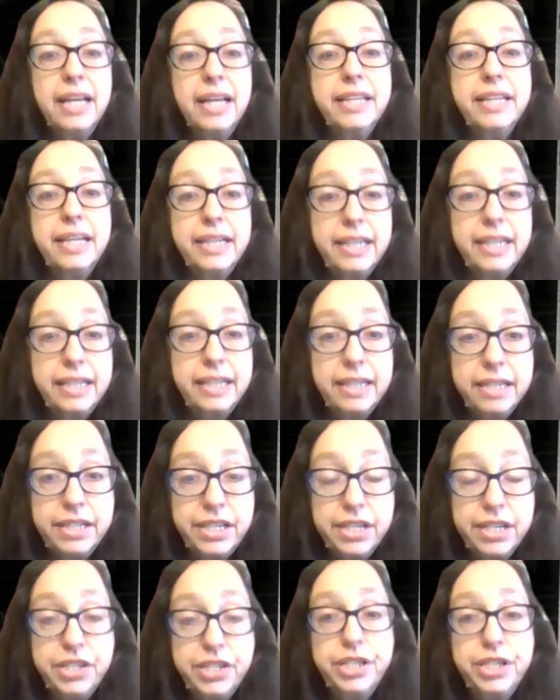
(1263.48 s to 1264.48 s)
that in
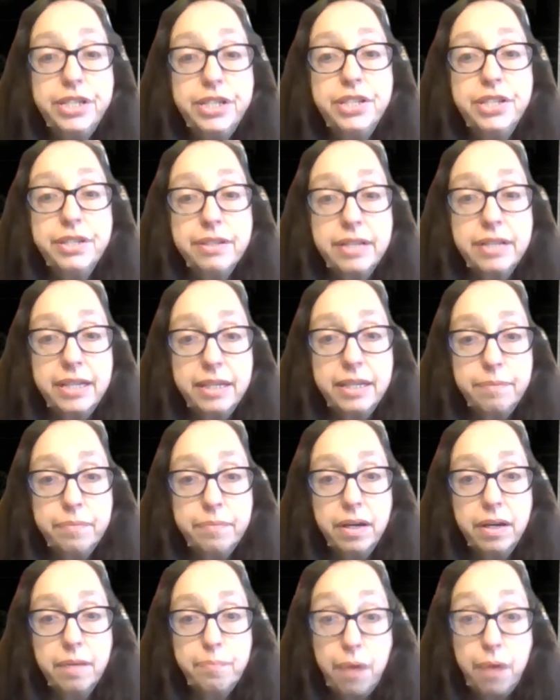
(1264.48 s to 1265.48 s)
addition to the
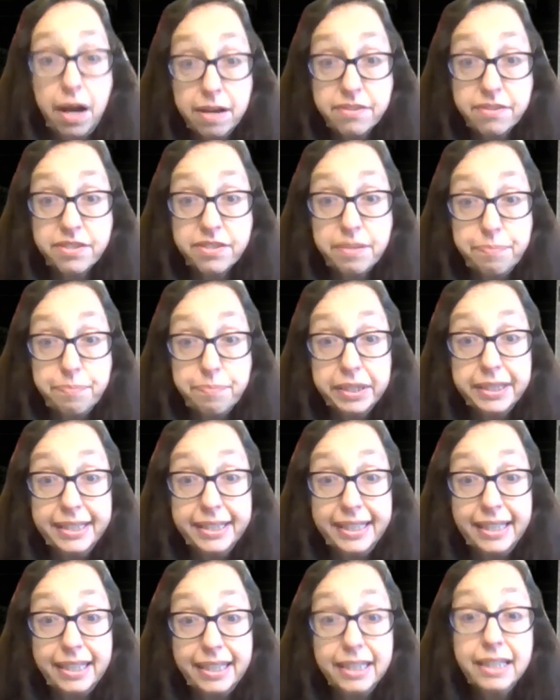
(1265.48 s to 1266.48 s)

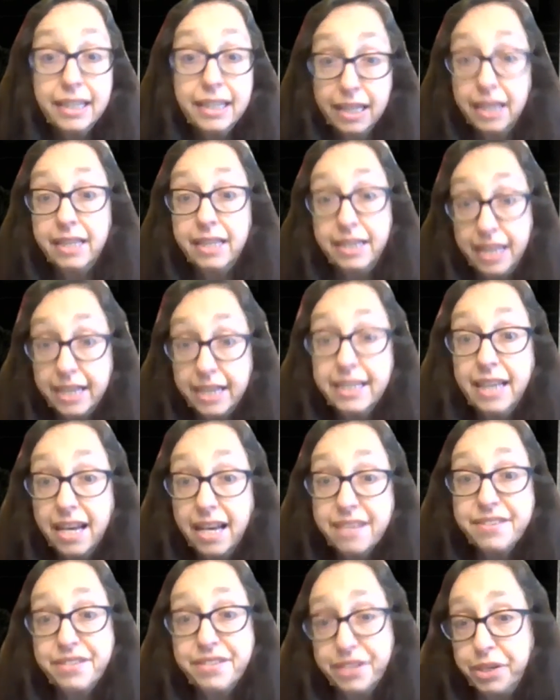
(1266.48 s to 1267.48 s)
possibility that,
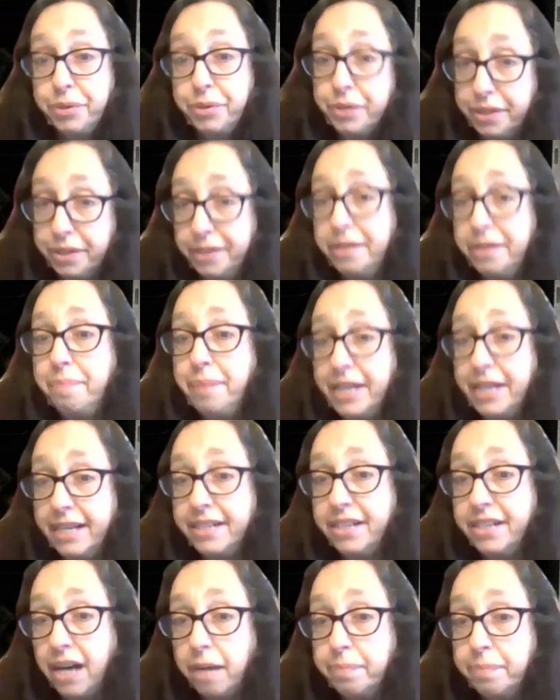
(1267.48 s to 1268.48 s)
yes, you could be
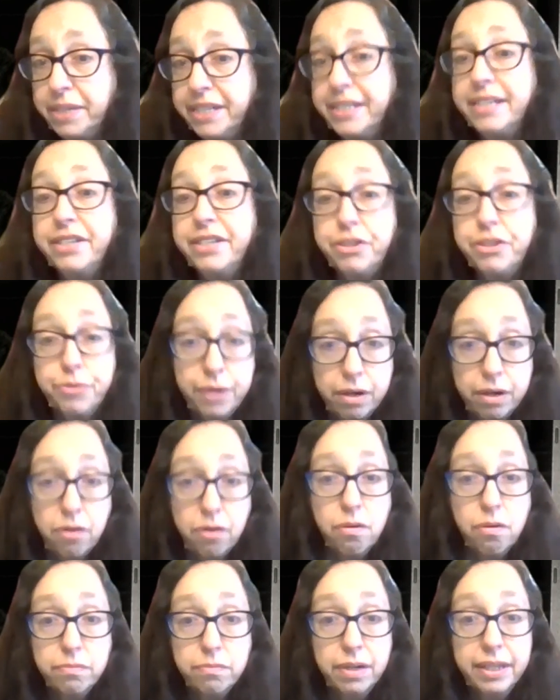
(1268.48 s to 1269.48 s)
adopted into a
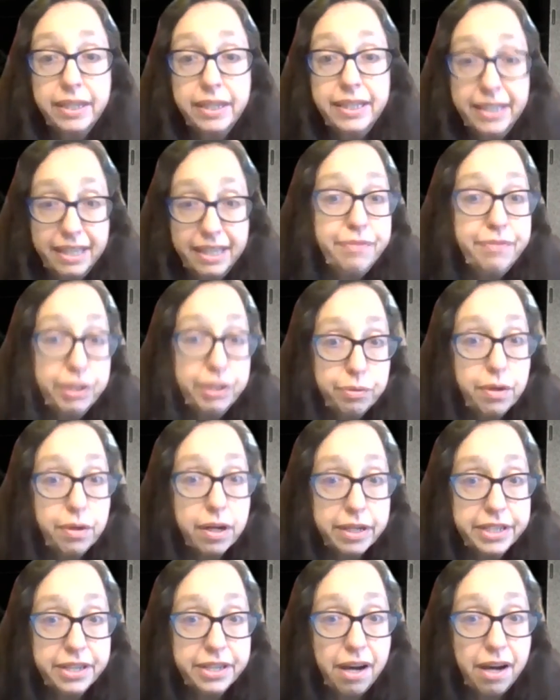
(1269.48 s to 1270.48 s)
home if you are
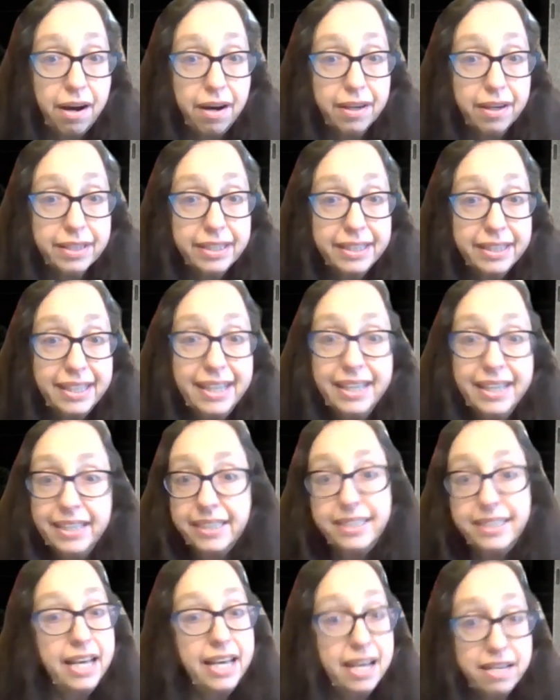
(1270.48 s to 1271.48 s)
a dog.
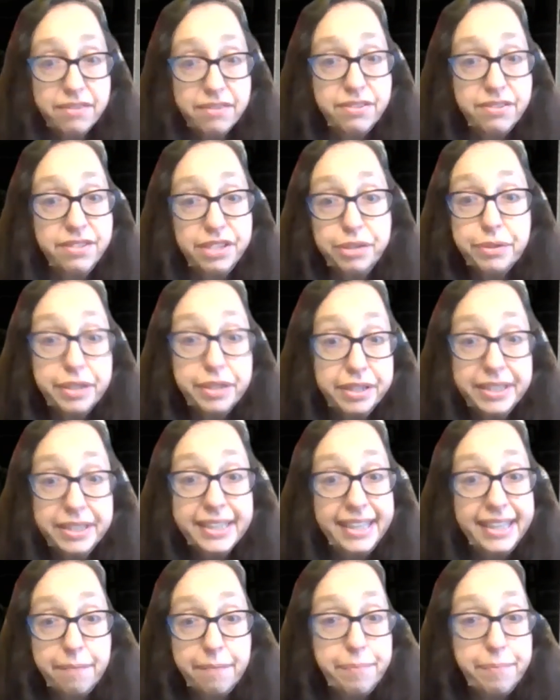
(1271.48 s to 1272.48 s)
Yes, you could
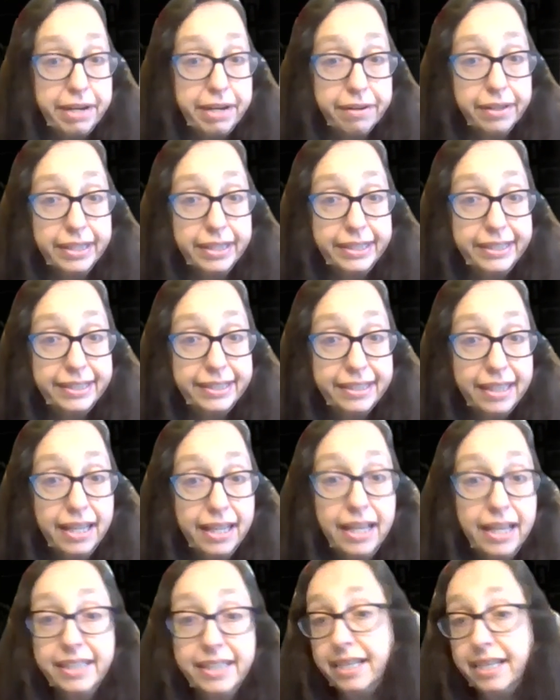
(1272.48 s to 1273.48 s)
get married.
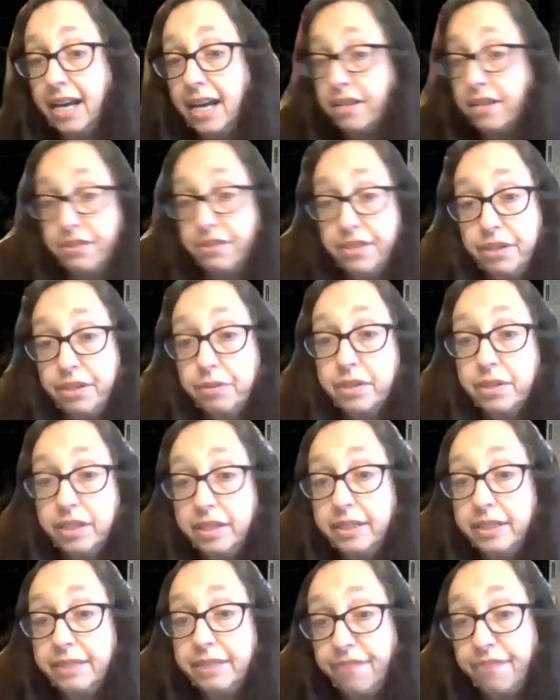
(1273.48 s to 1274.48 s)
Yes, you
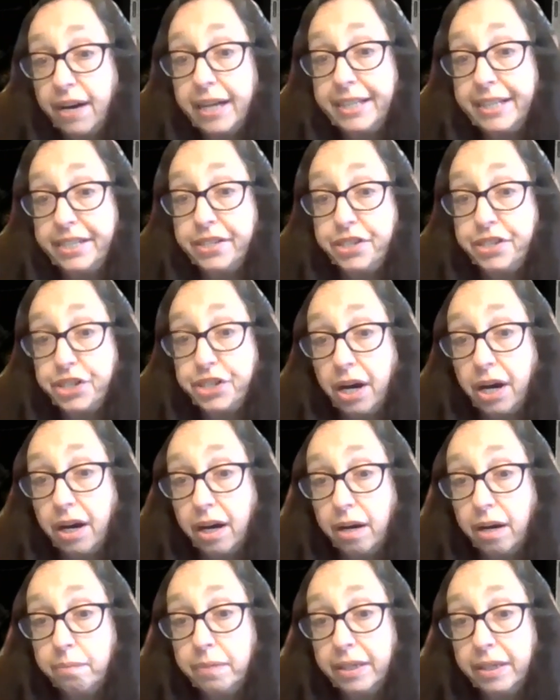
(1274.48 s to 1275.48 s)
could find a
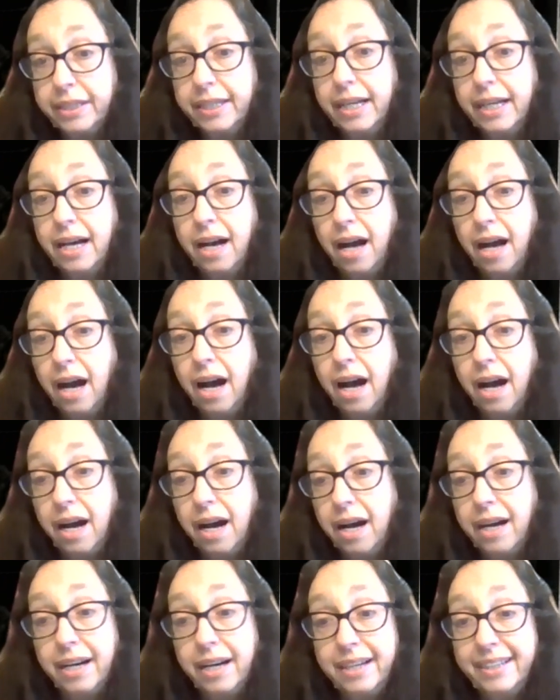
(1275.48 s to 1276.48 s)
job.
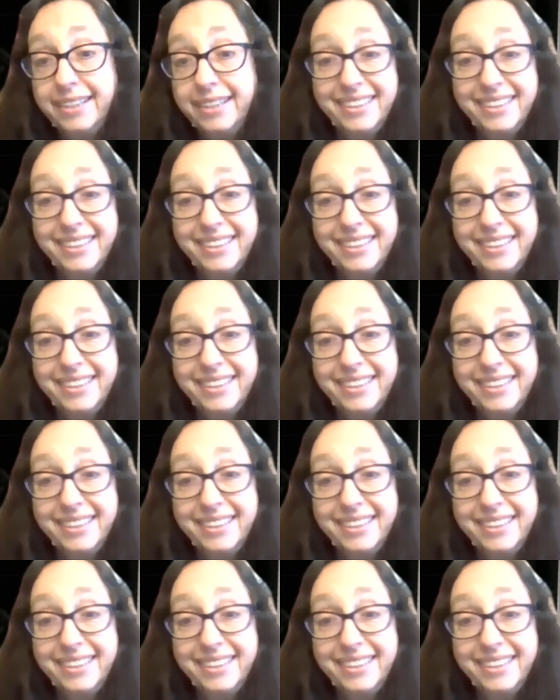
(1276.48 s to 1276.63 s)
Uh,